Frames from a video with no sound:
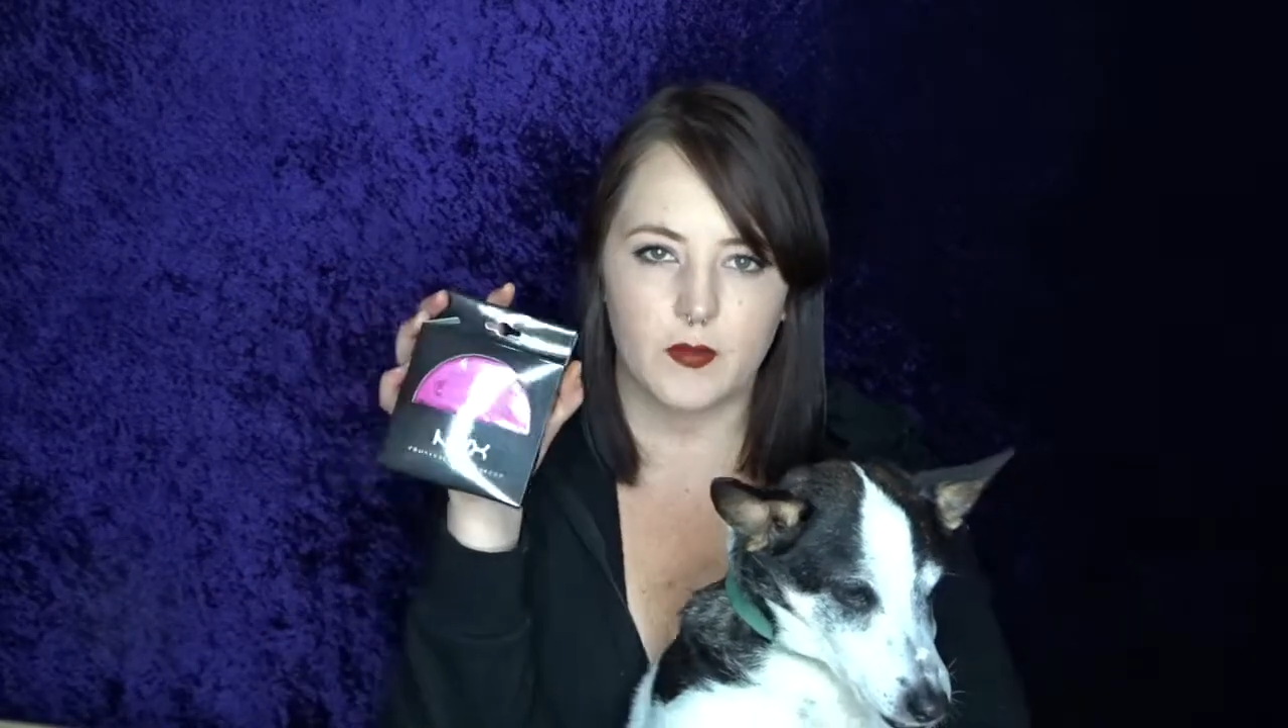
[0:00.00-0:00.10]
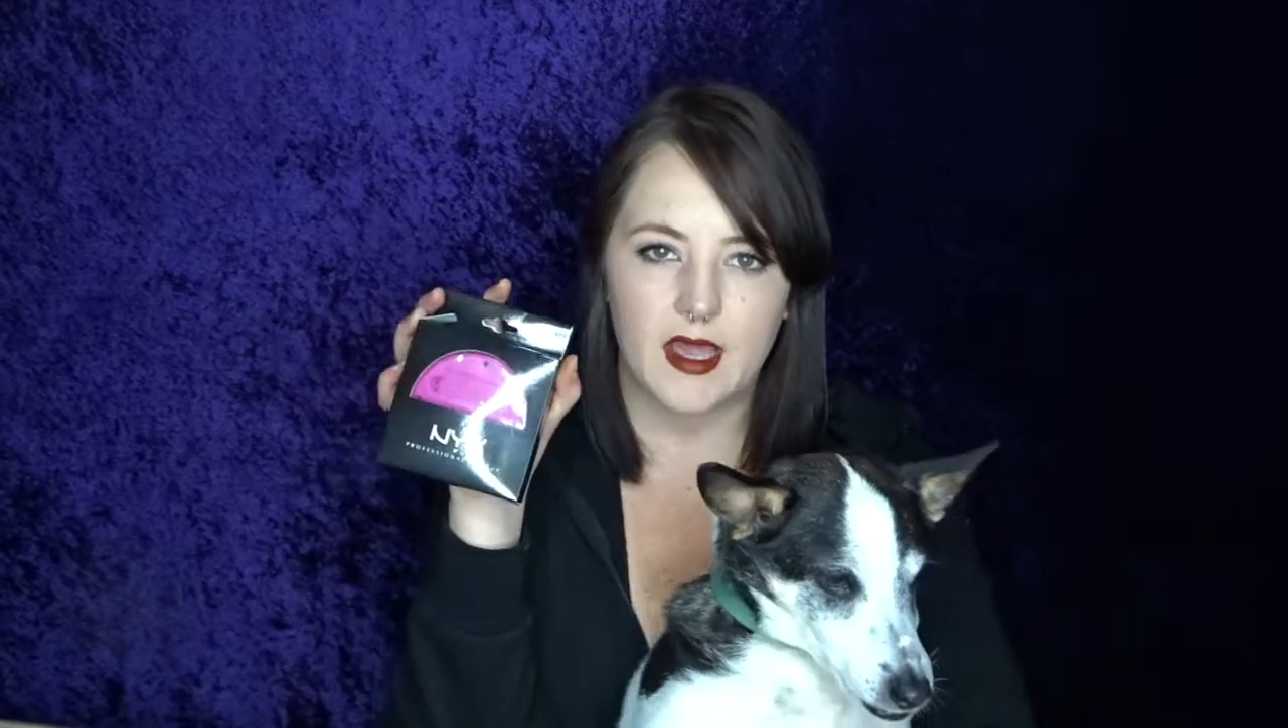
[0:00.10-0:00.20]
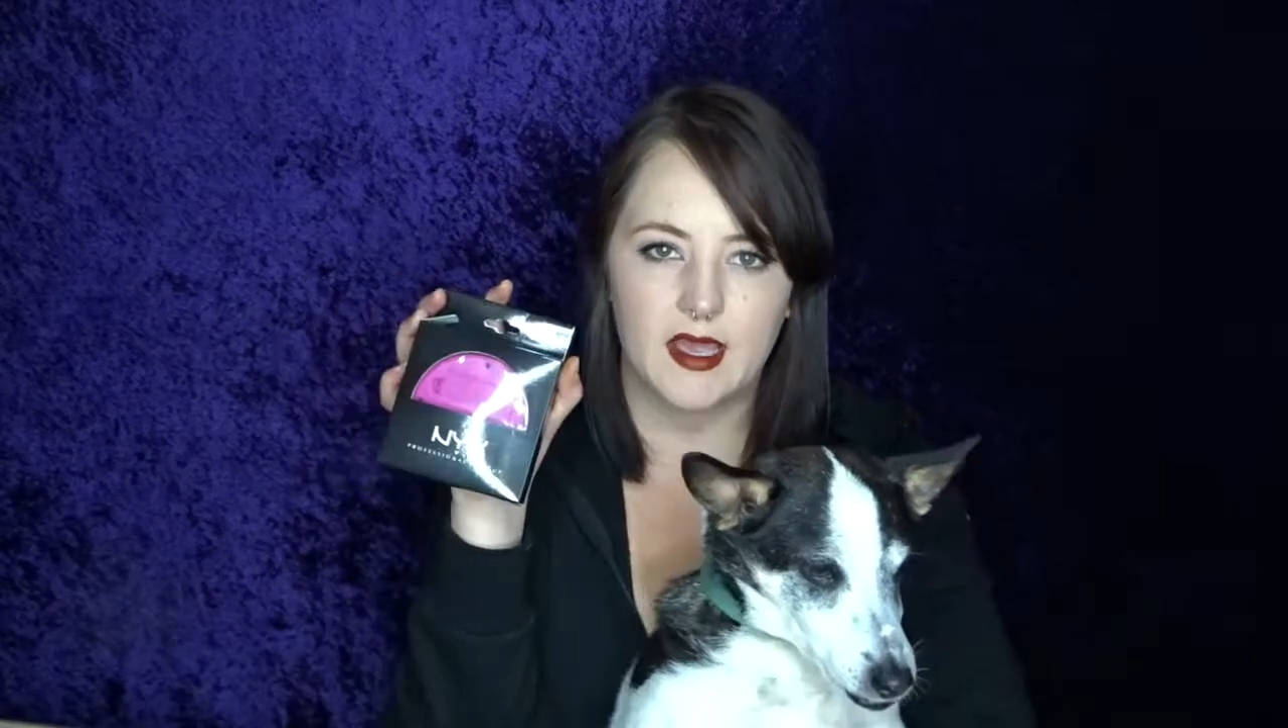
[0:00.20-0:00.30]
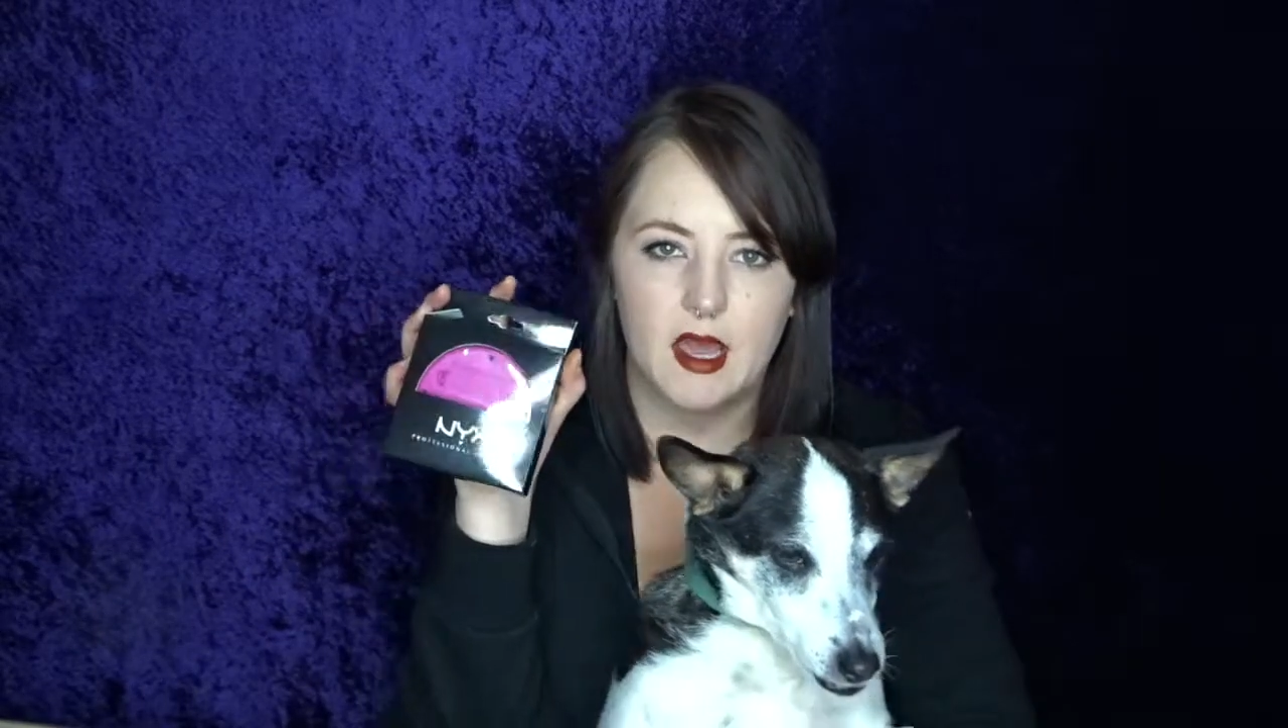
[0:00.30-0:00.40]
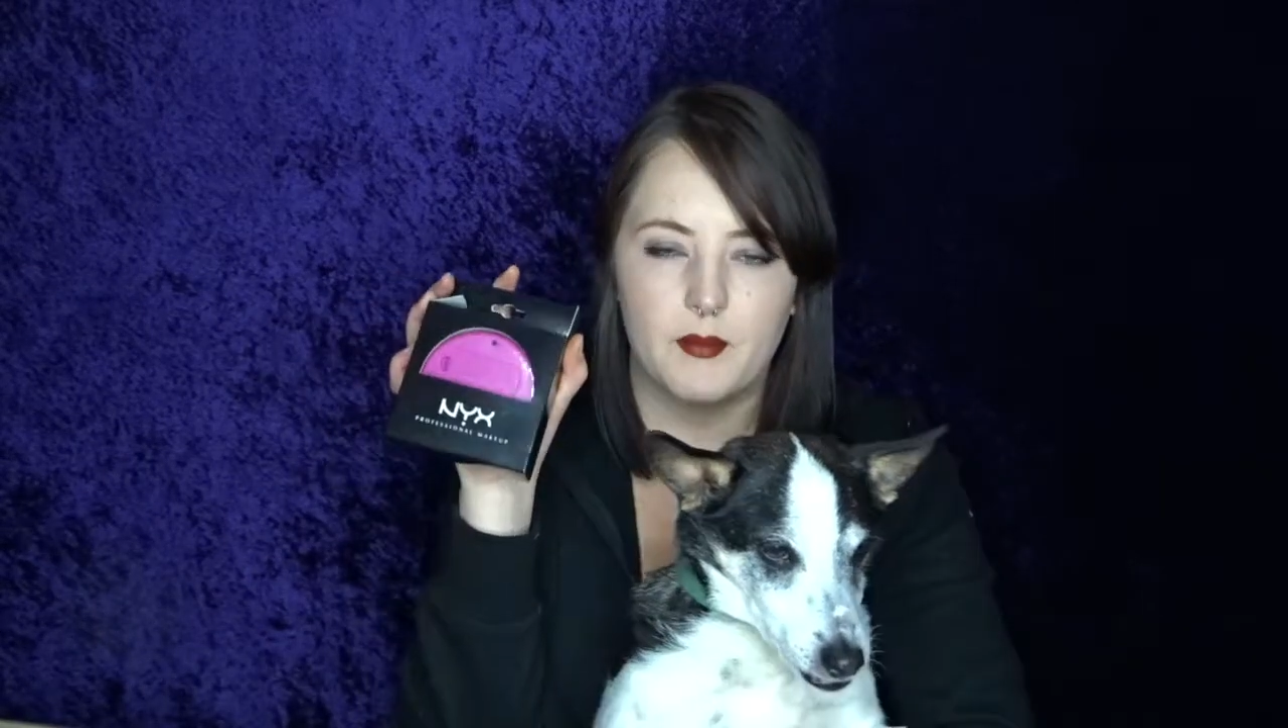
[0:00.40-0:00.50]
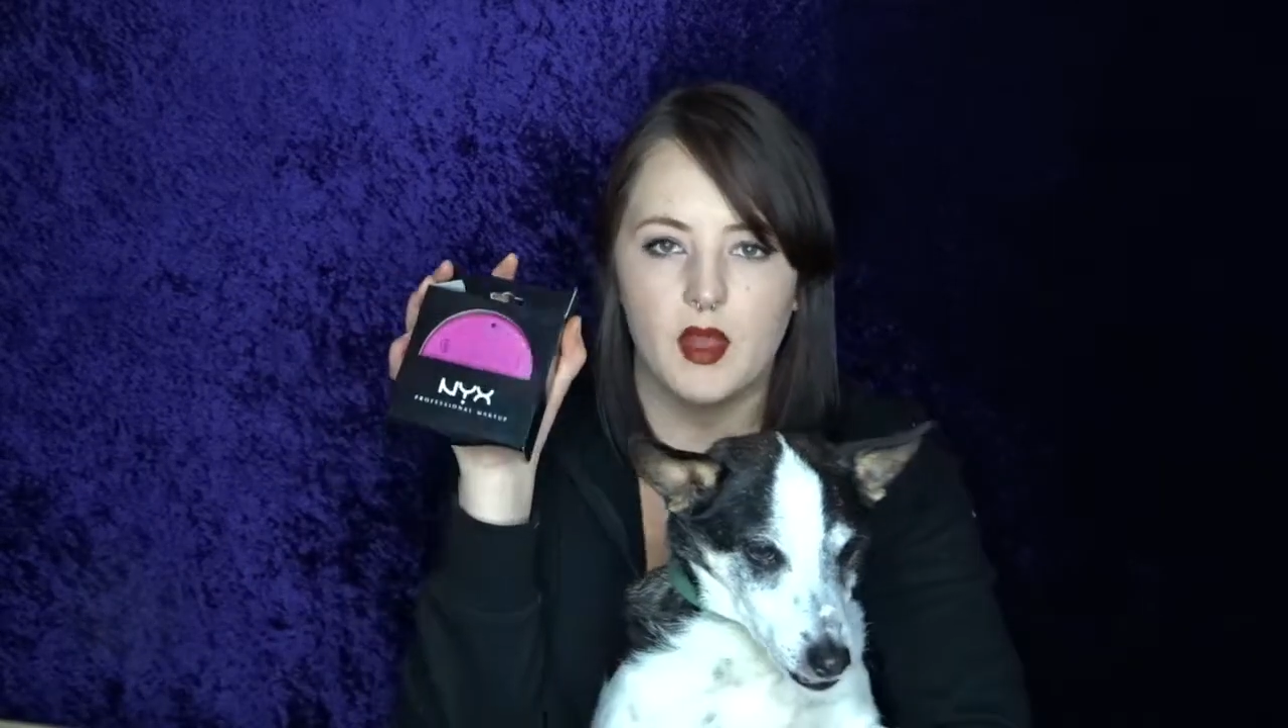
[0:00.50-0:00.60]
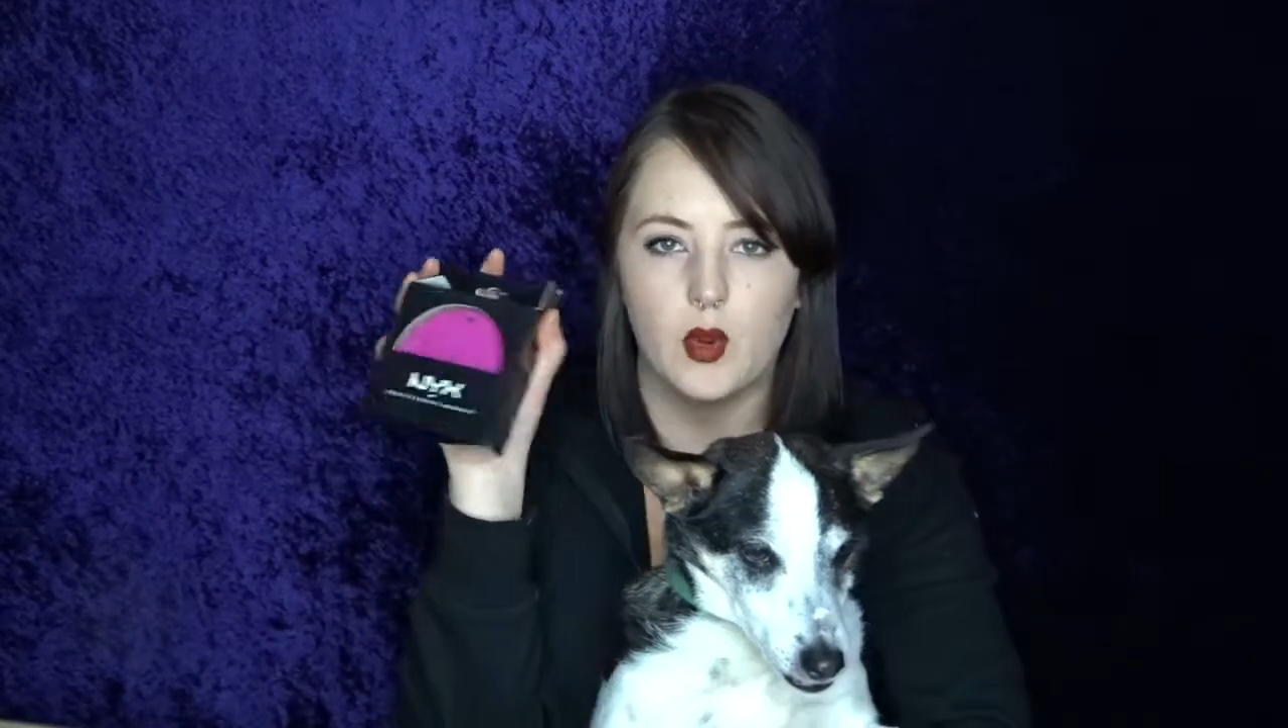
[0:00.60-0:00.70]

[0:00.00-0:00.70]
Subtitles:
Makeup